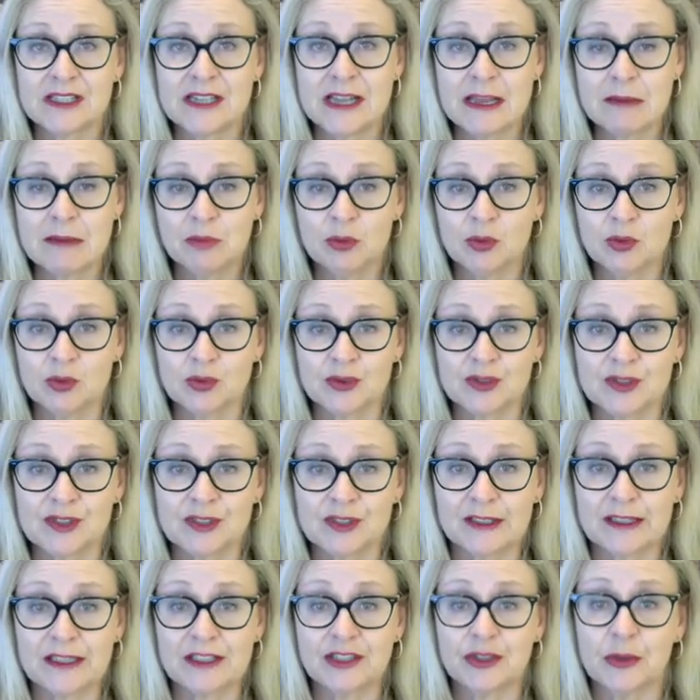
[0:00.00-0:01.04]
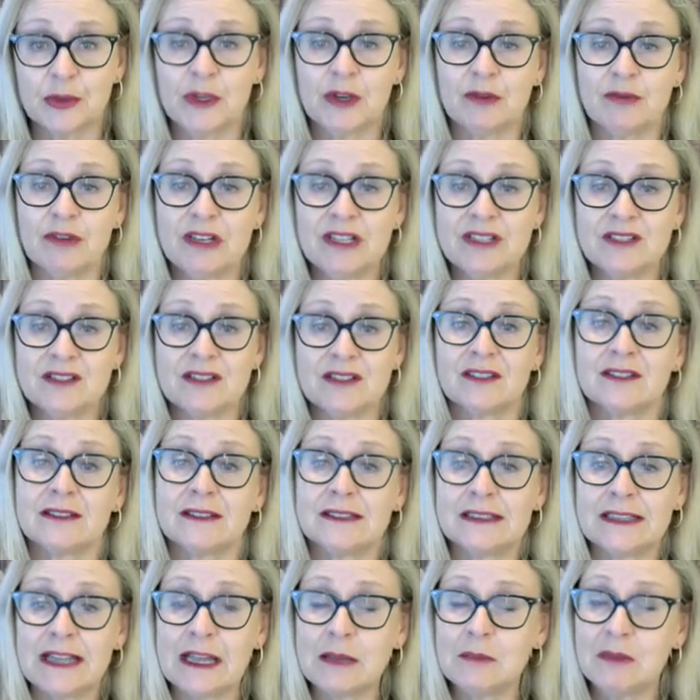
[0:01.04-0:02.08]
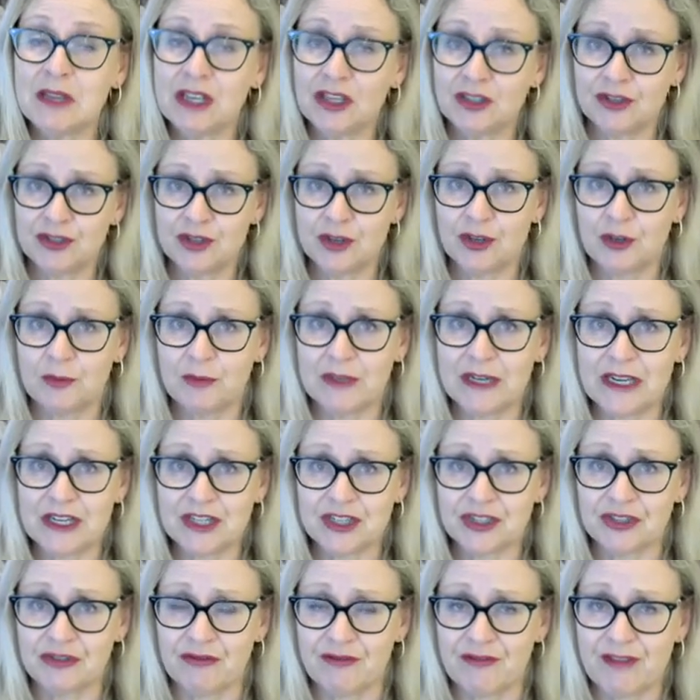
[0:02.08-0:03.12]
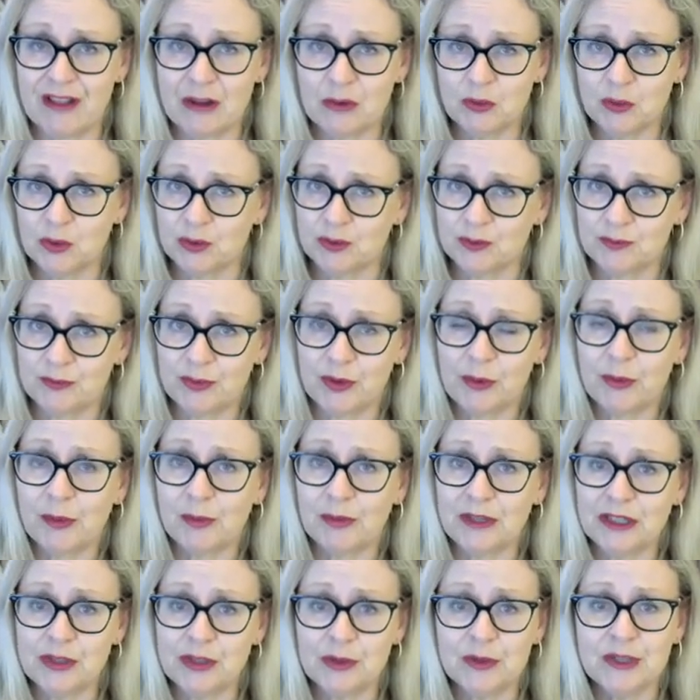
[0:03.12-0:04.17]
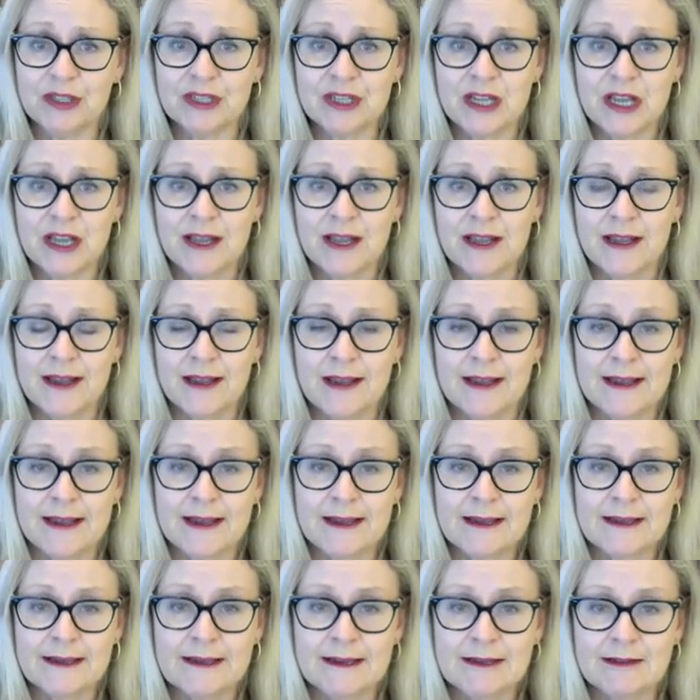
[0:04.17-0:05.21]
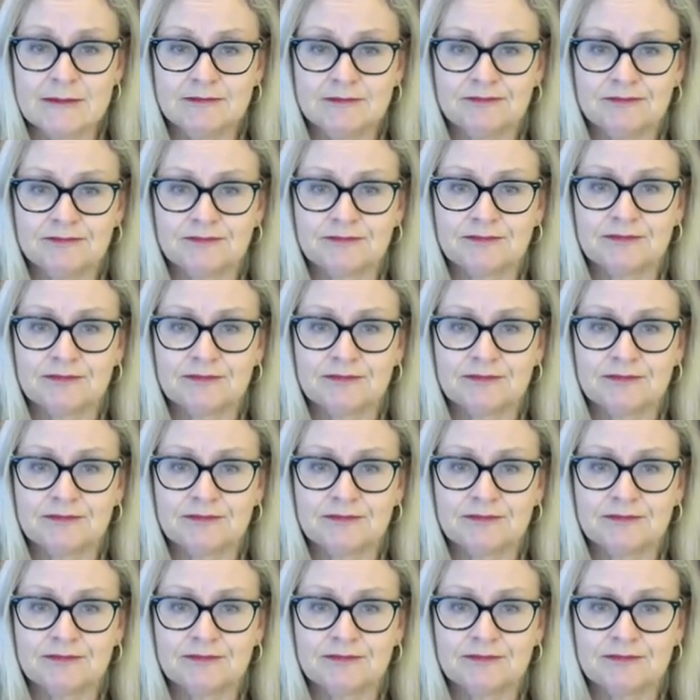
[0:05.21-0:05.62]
examples, issuing a writ, claiming termination, that would probably do it. Um,